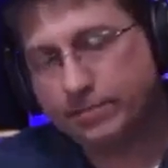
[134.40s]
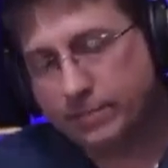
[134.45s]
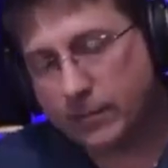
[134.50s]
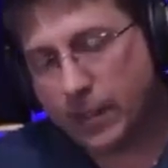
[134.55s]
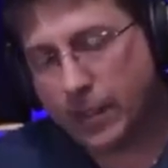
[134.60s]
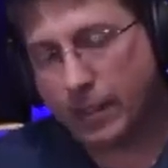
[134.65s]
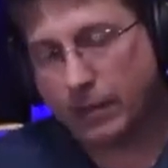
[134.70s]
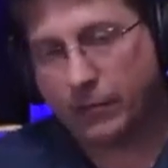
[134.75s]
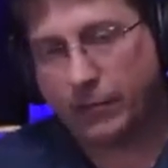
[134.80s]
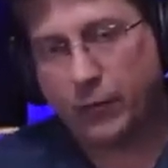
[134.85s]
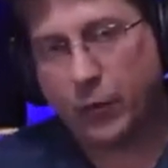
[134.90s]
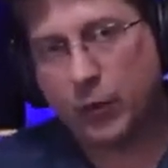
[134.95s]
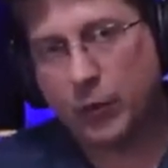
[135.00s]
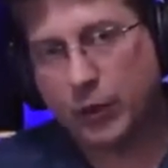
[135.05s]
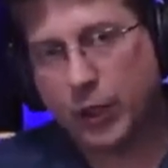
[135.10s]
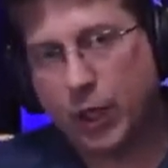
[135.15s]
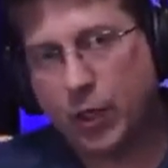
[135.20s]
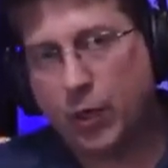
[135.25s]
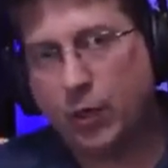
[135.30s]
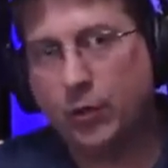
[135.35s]
And a full
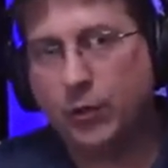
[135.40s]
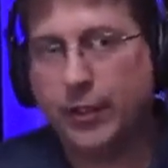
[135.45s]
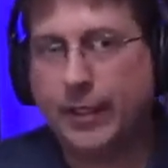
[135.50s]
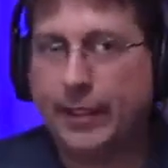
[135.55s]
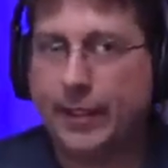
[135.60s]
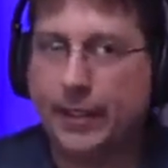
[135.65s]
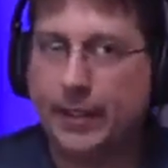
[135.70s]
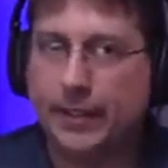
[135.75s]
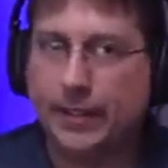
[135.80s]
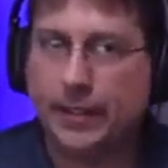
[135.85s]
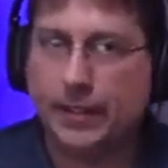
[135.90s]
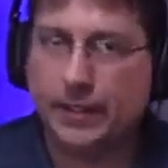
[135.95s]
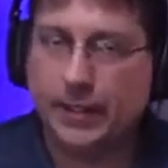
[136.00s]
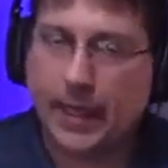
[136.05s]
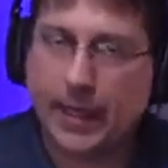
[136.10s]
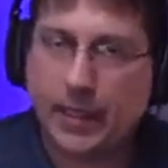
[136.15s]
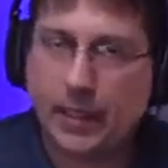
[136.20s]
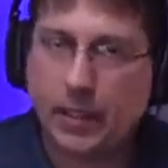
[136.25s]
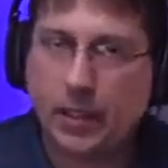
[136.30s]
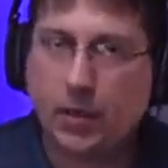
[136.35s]
node and a
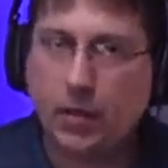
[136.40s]
light